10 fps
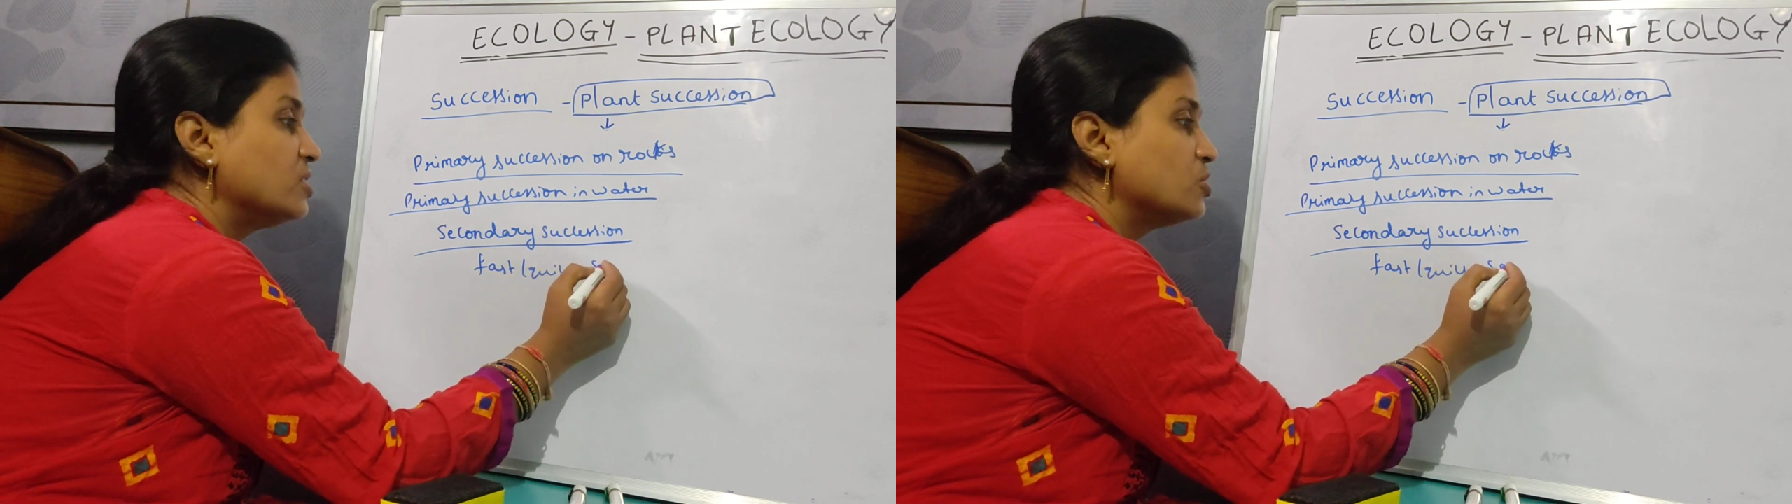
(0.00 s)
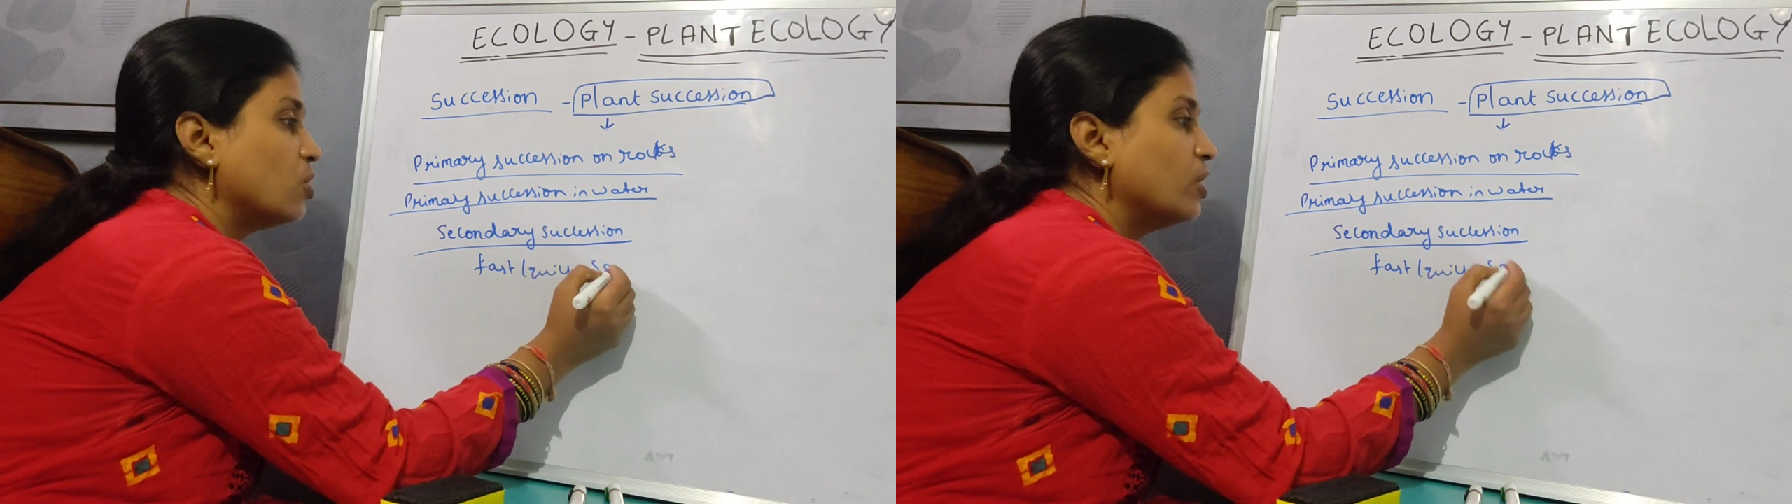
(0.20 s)

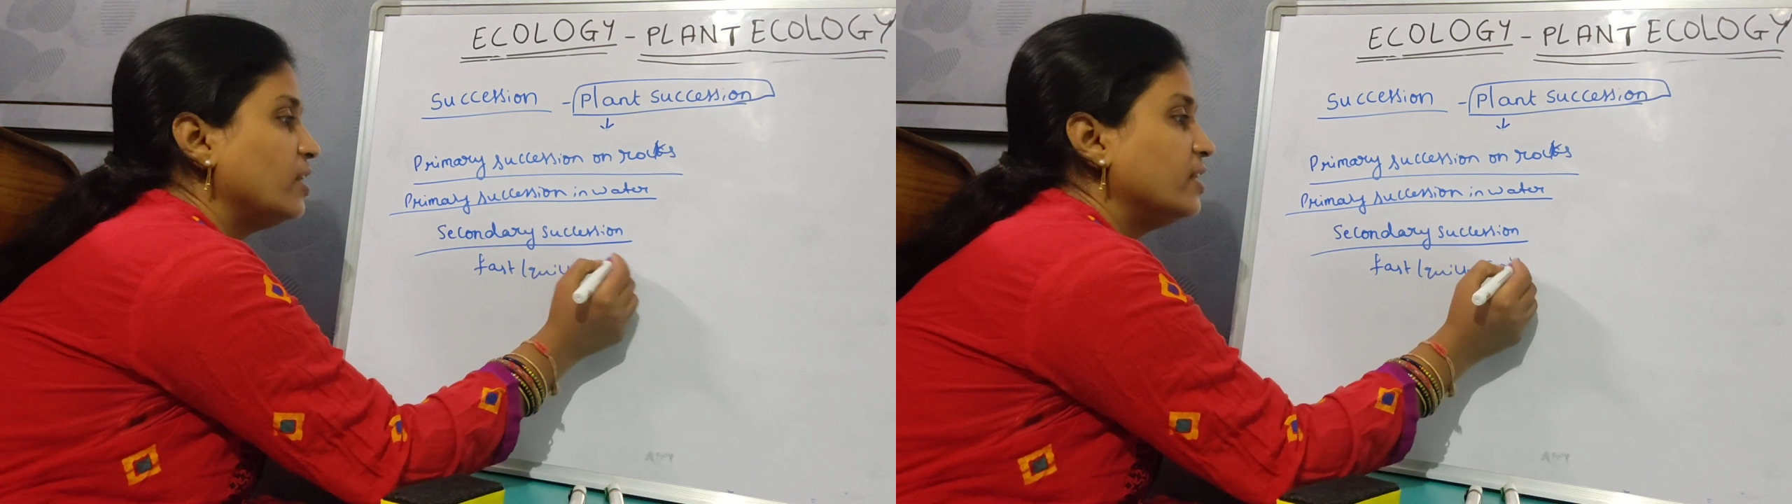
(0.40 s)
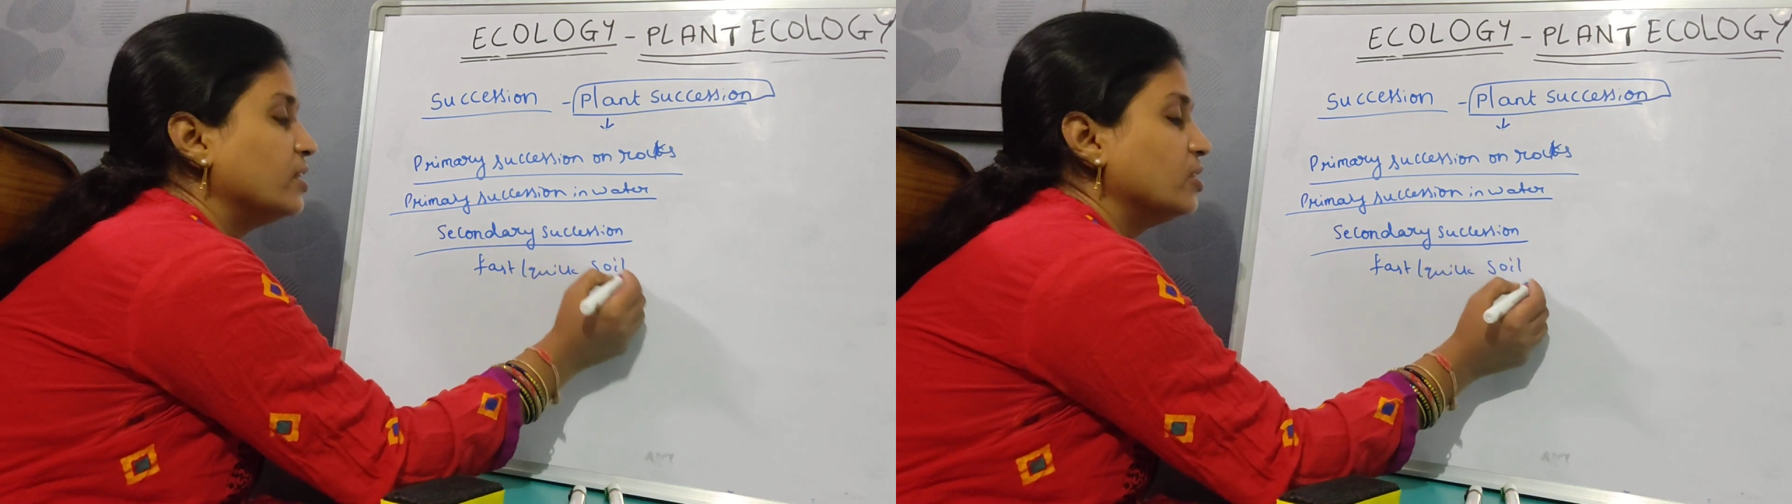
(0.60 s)
the soil
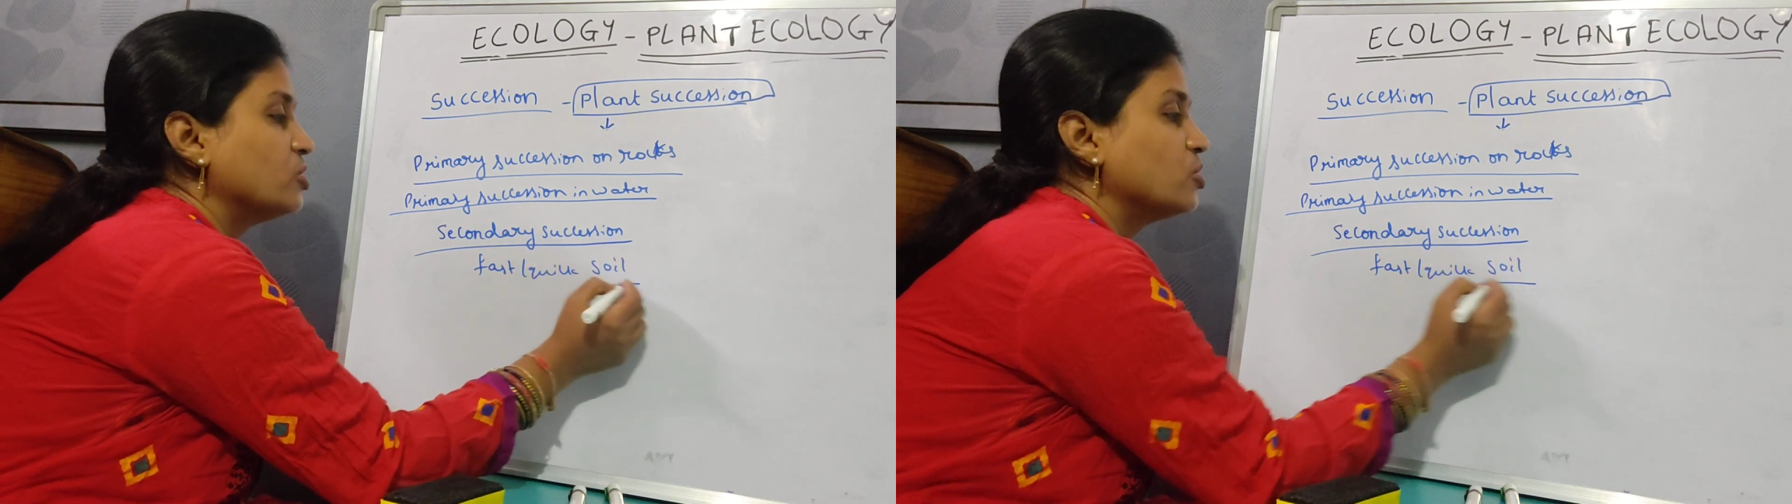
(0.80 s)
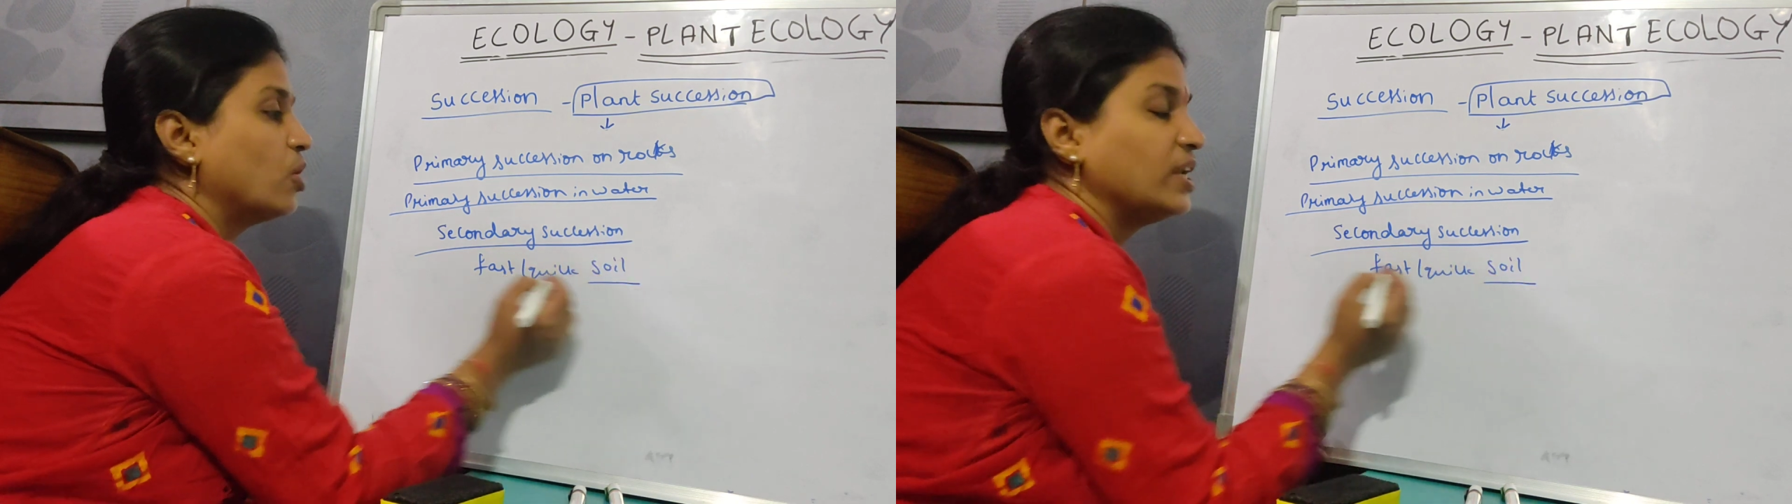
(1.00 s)

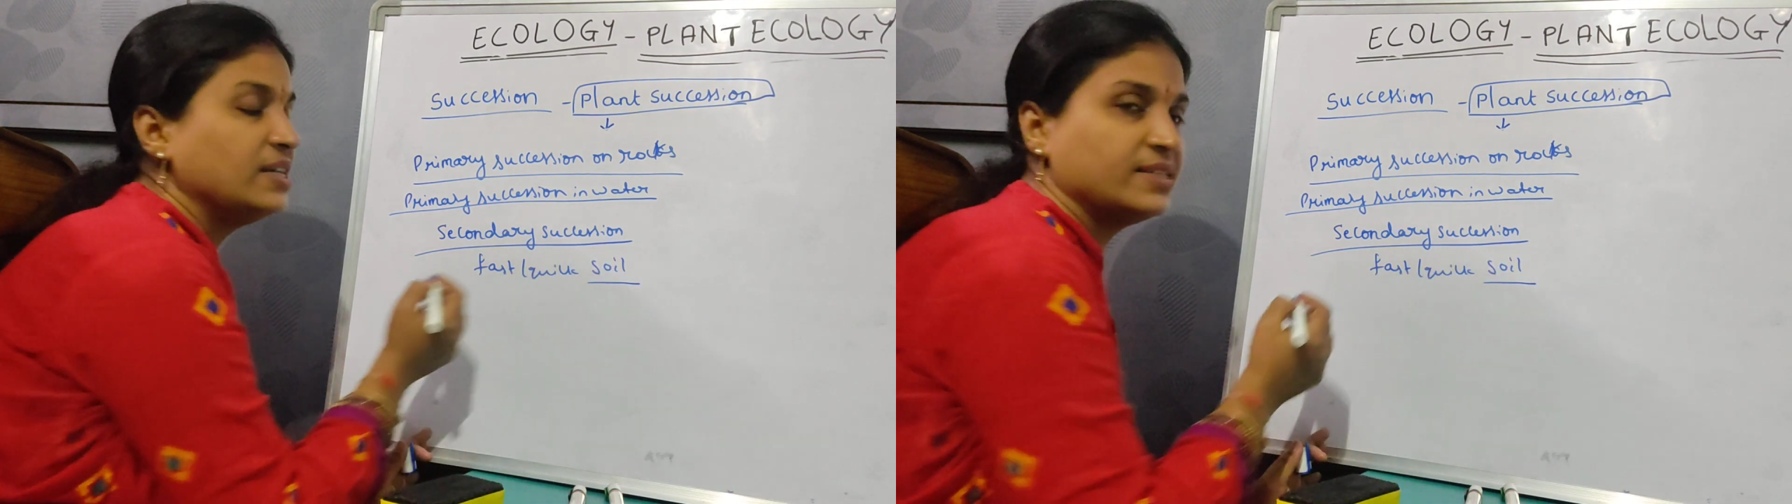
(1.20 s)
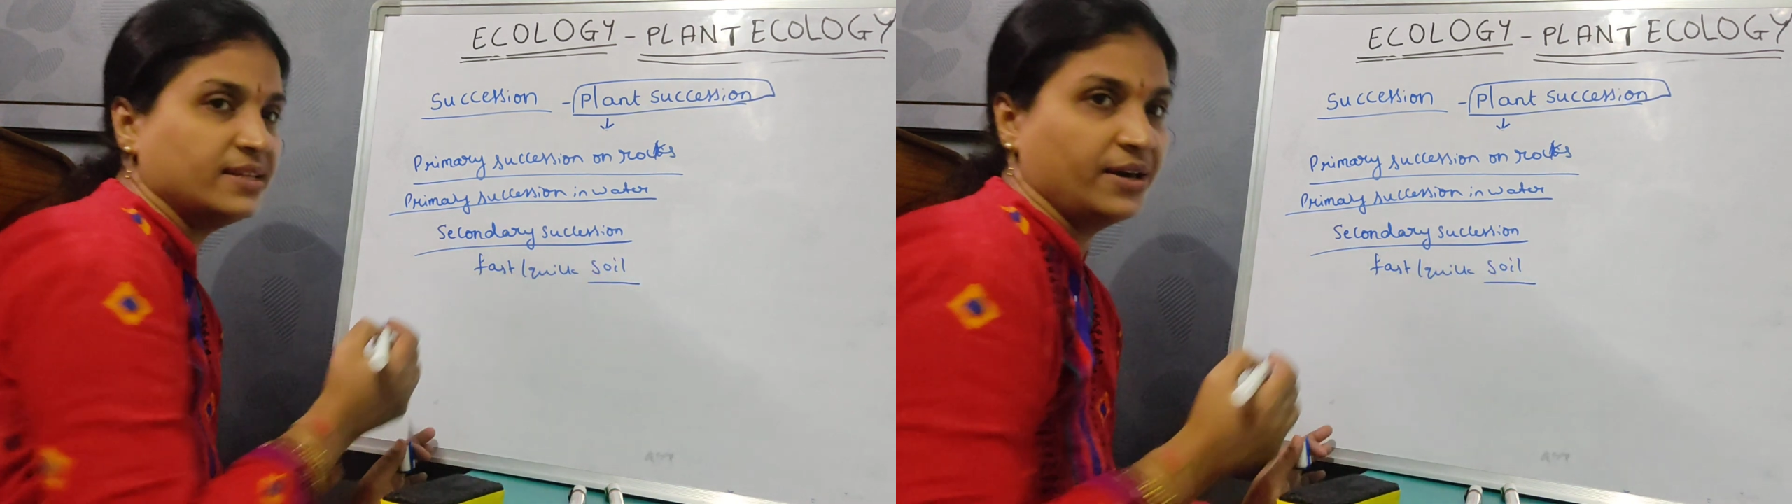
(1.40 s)

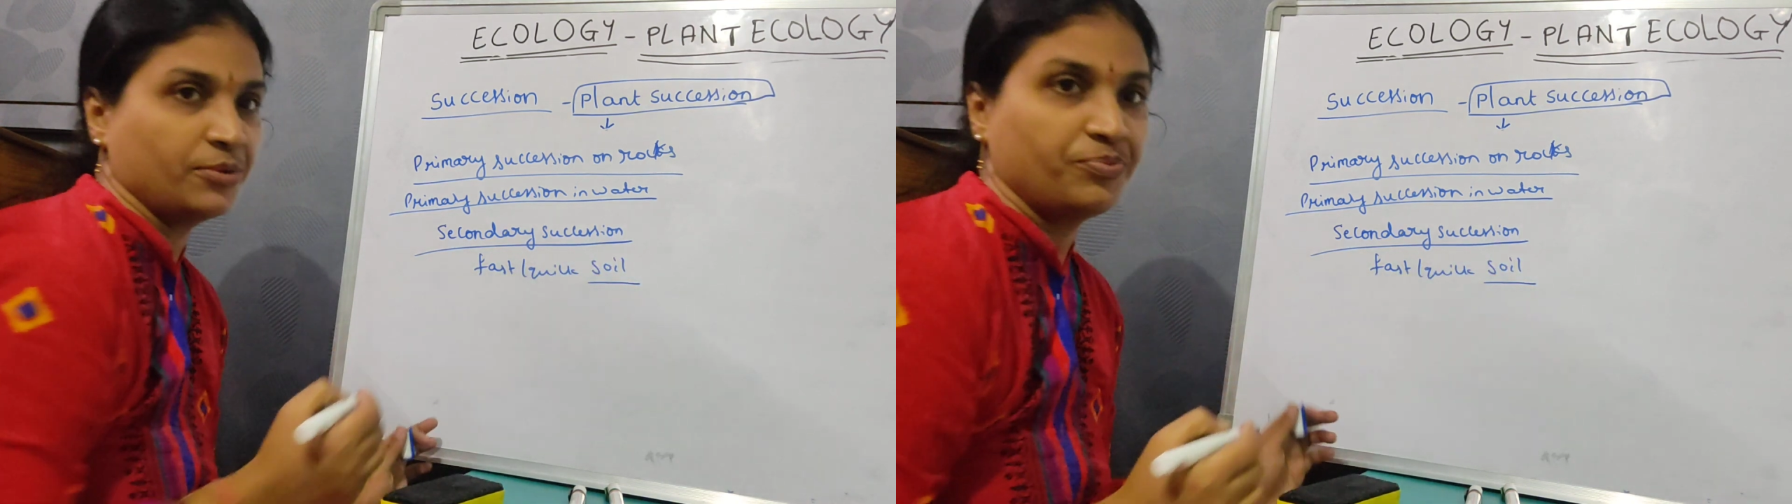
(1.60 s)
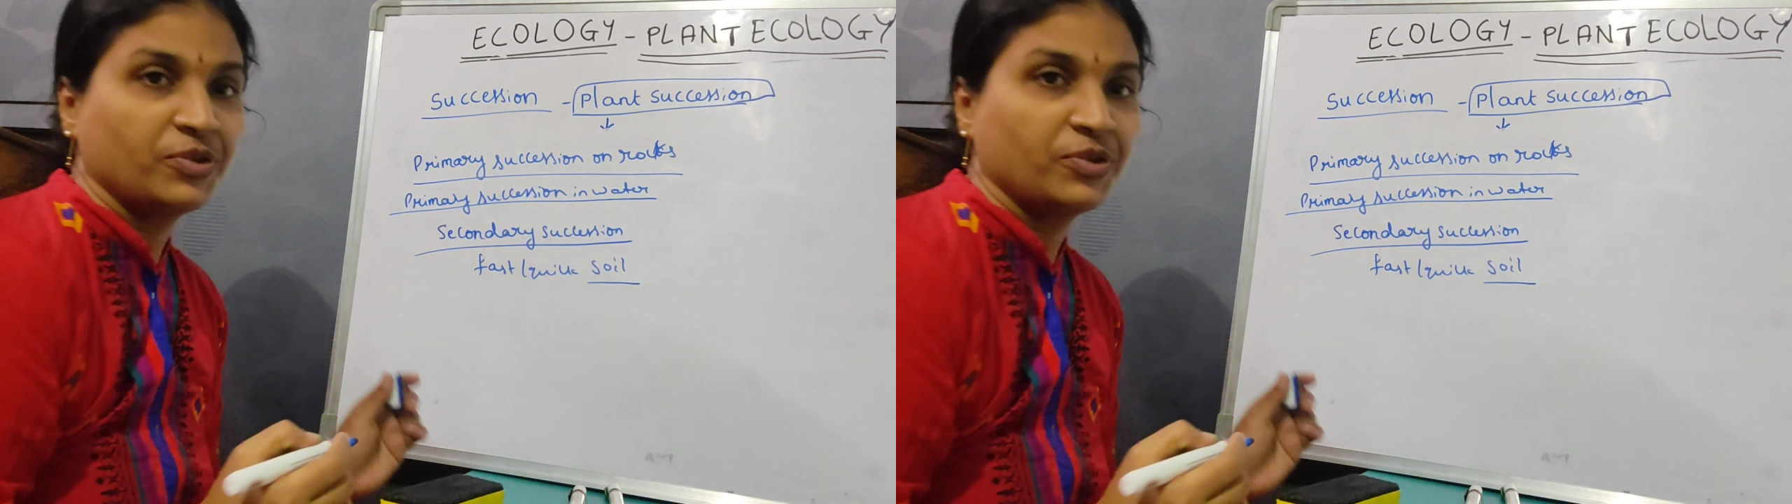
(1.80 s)
is there.